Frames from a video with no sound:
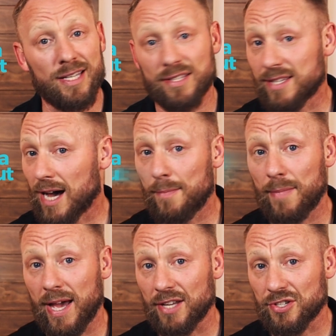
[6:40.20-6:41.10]
It's not
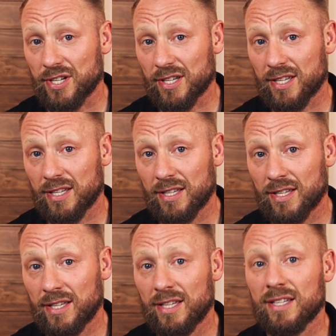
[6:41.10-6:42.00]
magic,
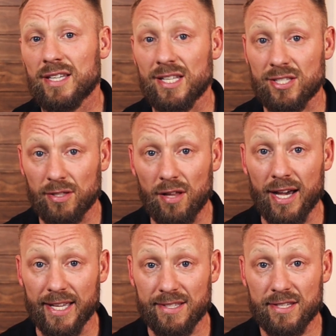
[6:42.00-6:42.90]
it's
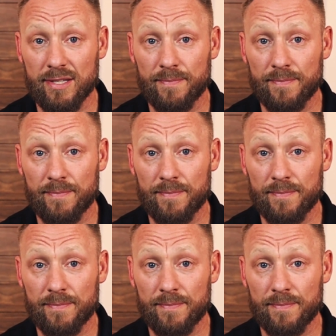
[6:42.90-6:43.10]
light